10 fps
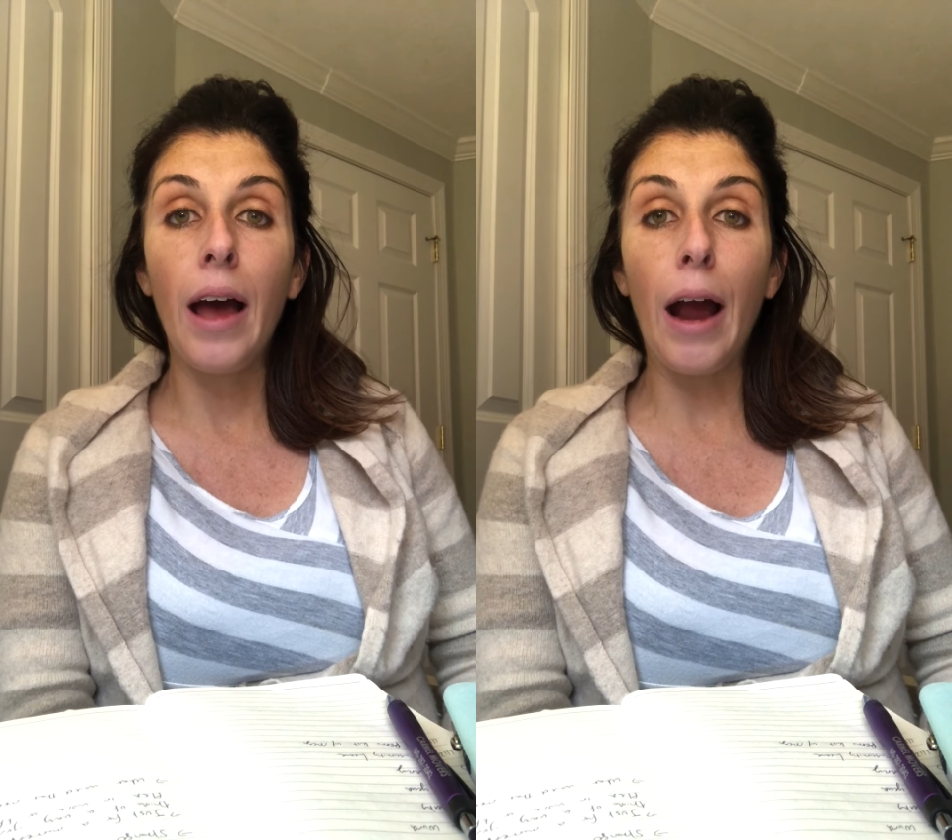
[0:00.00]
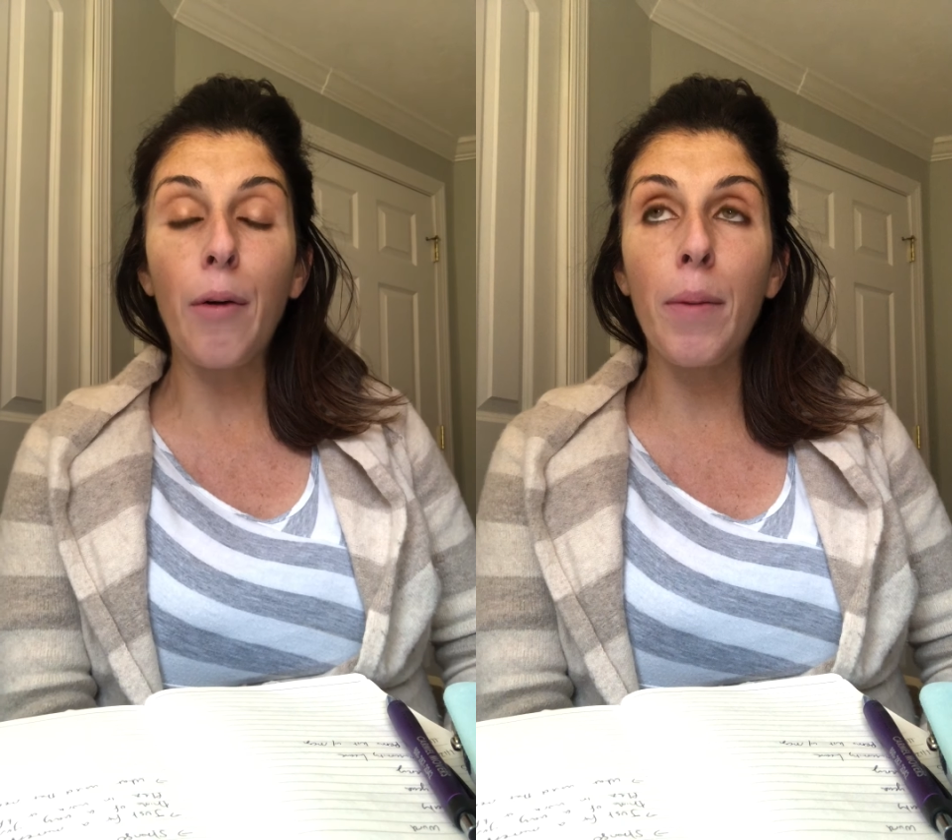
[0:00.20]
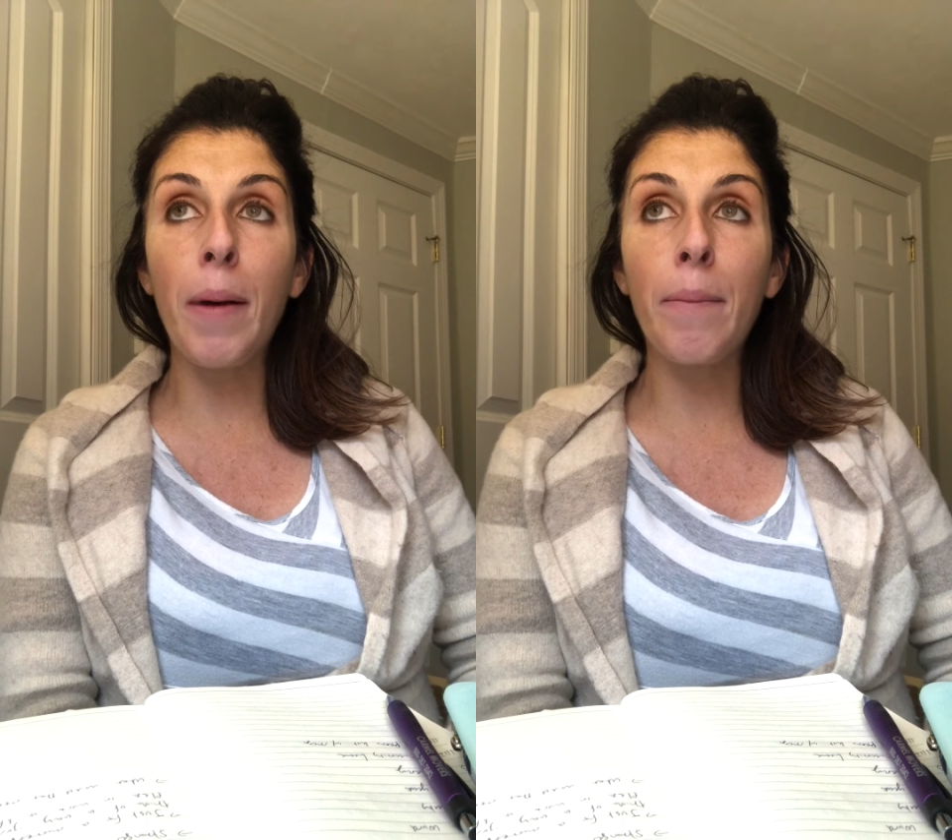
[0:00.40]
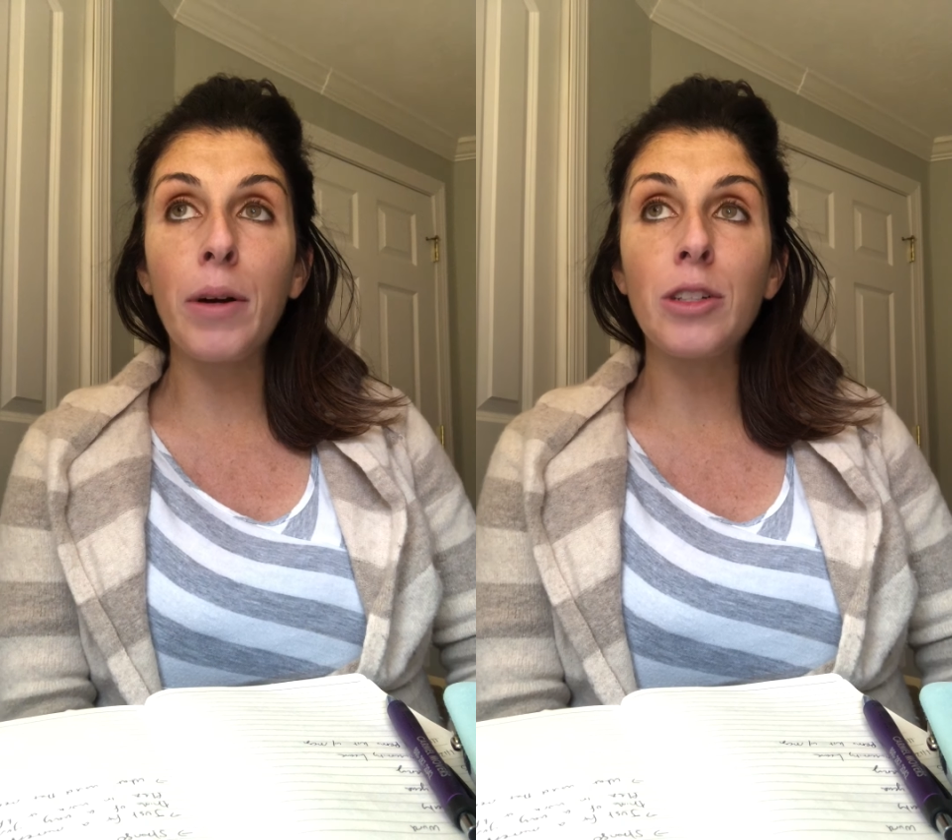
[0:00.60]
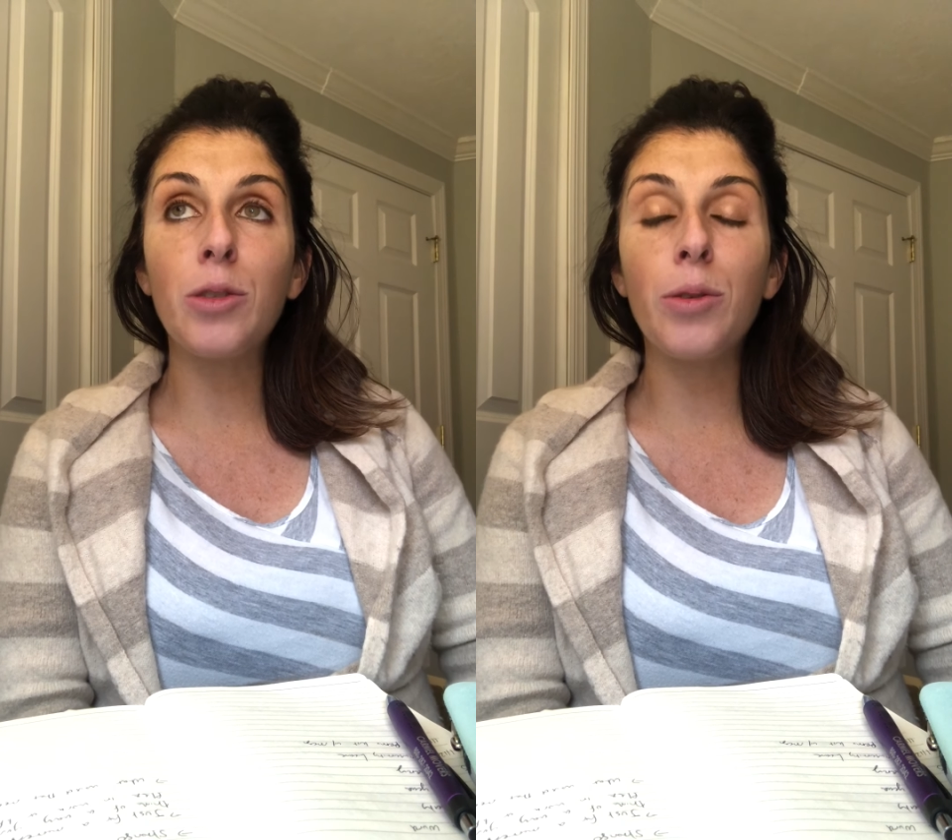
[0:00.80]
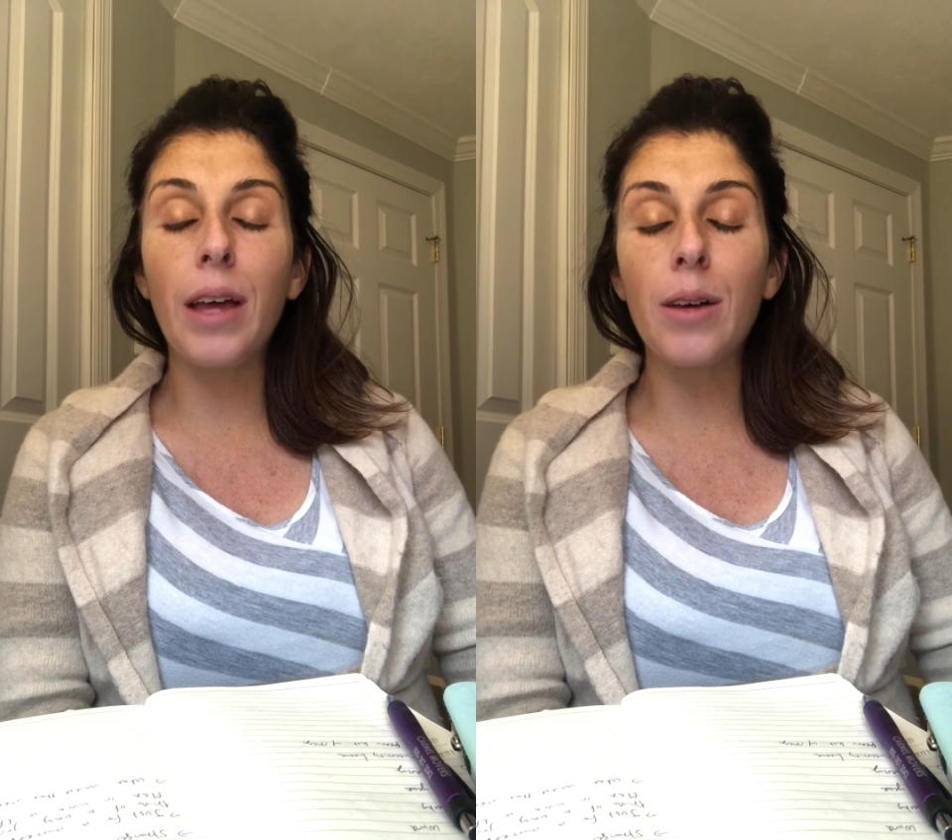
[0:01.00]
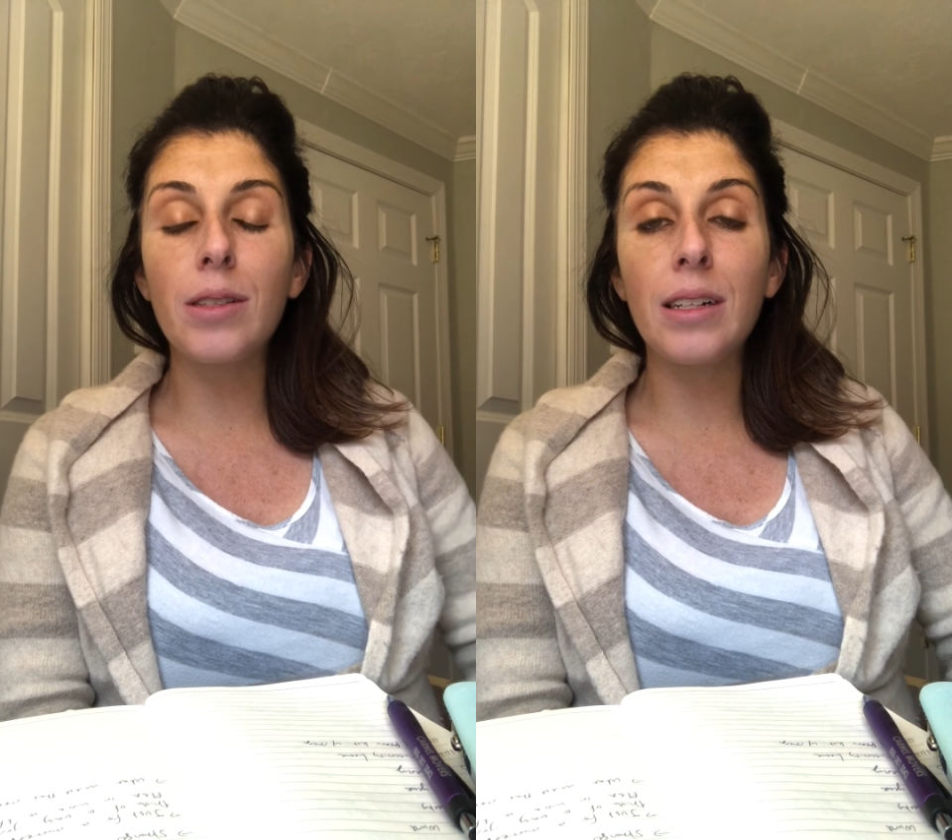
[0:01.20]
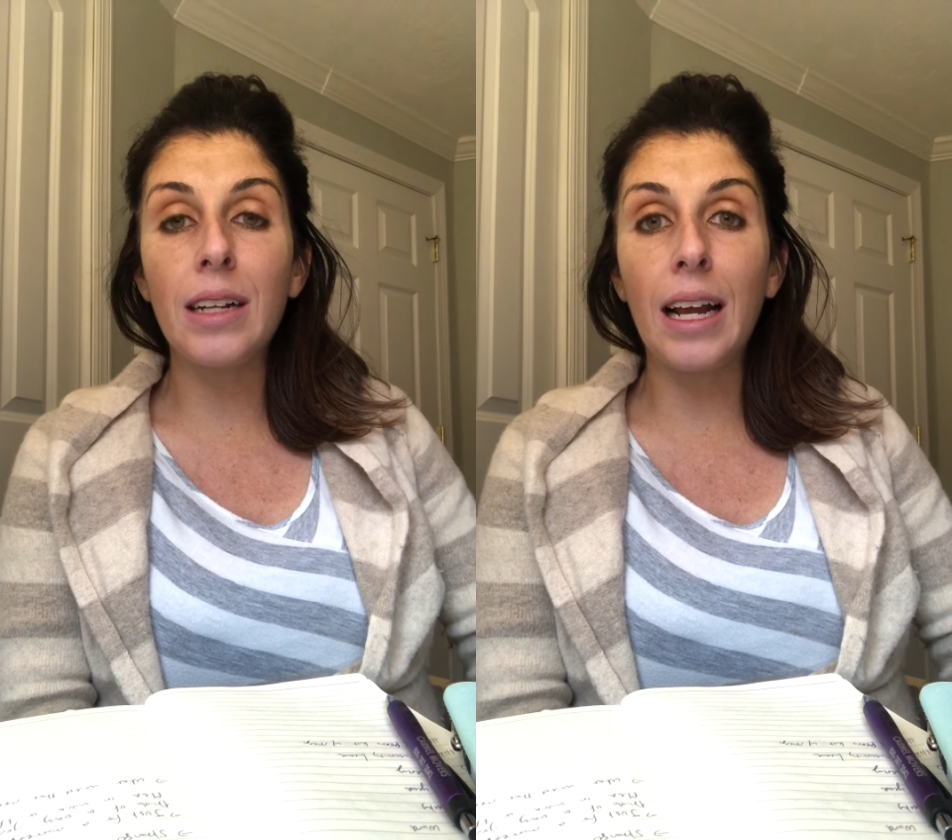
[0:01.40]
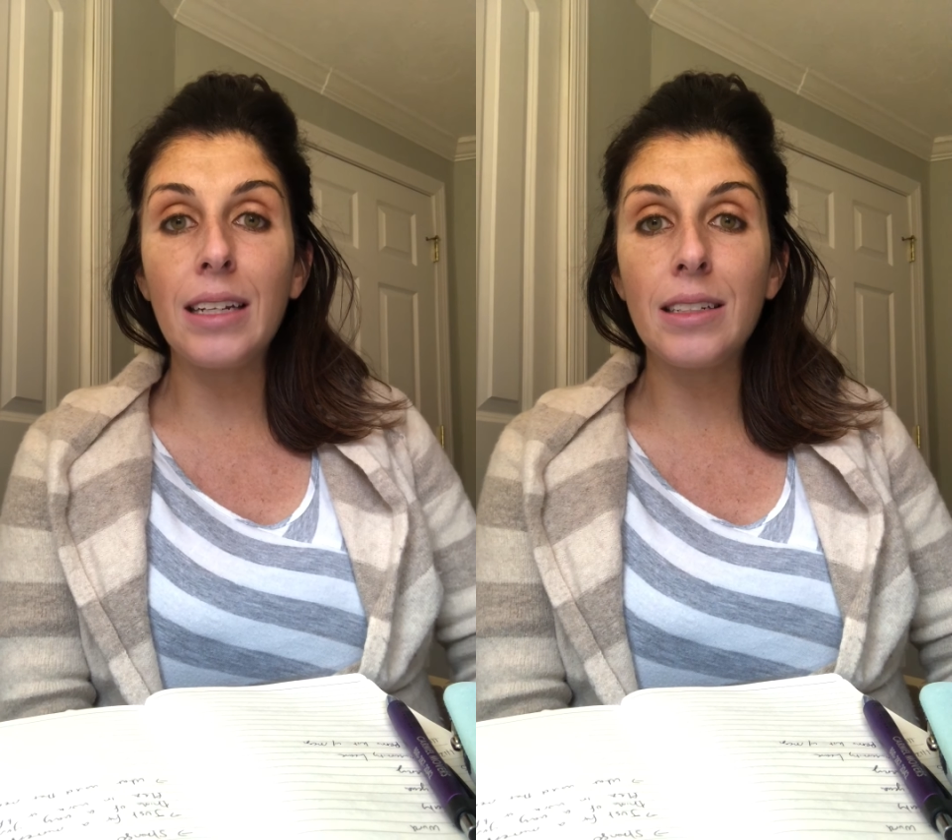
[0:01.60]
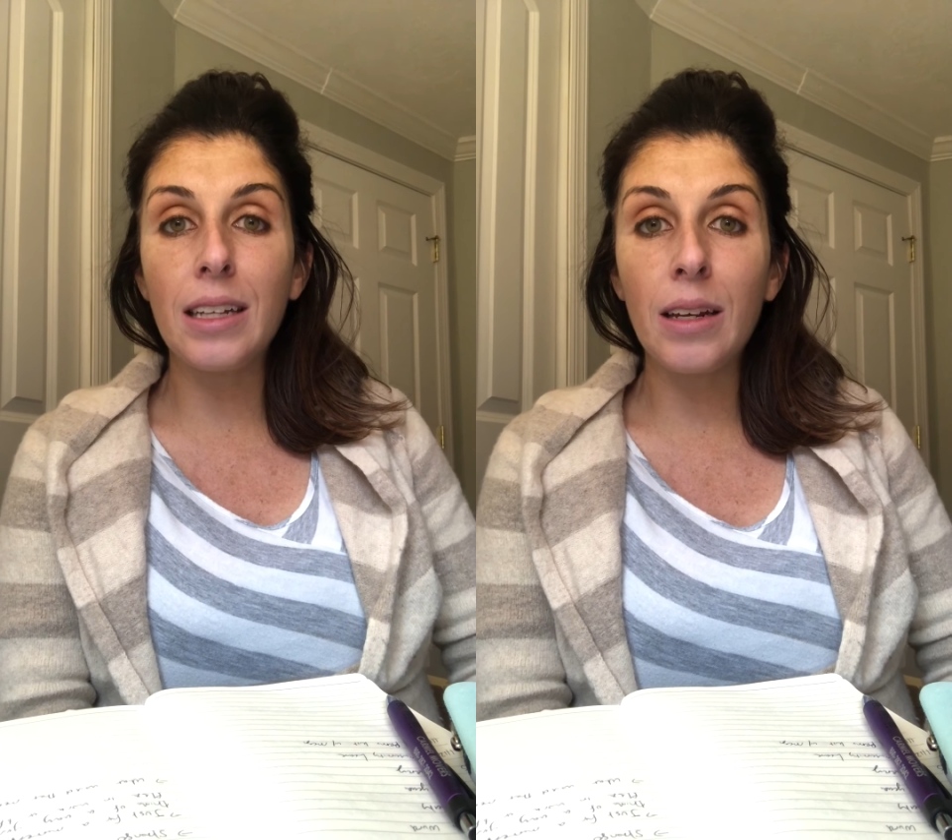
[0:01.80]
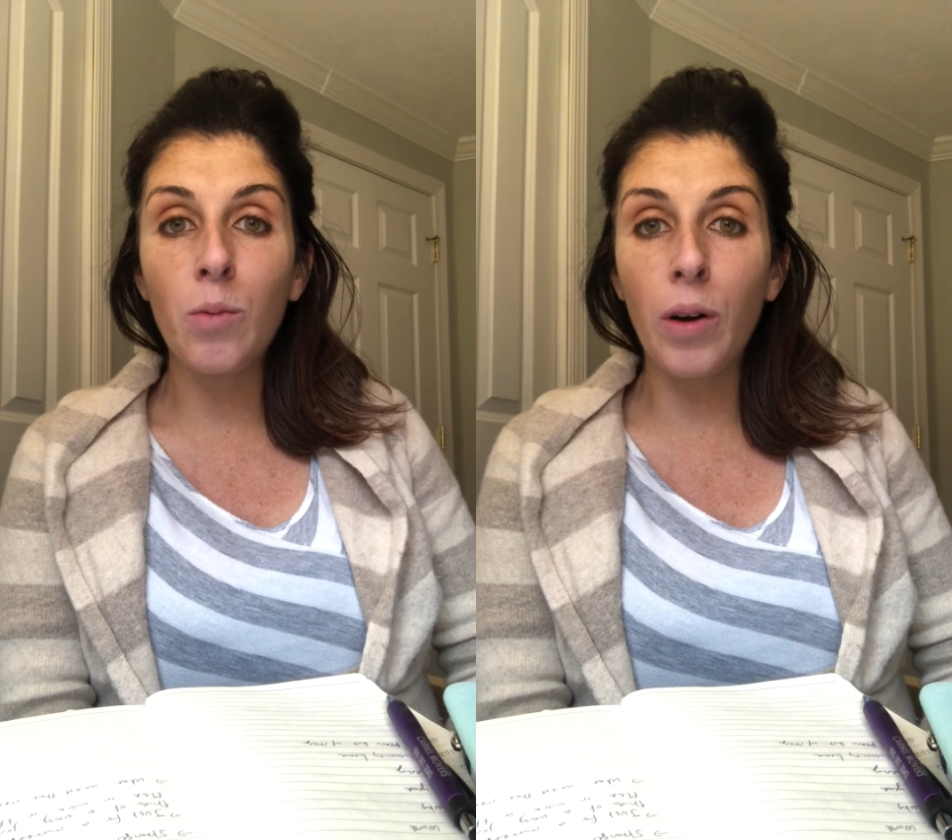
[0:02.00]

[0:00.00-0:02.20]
I remember in 2019,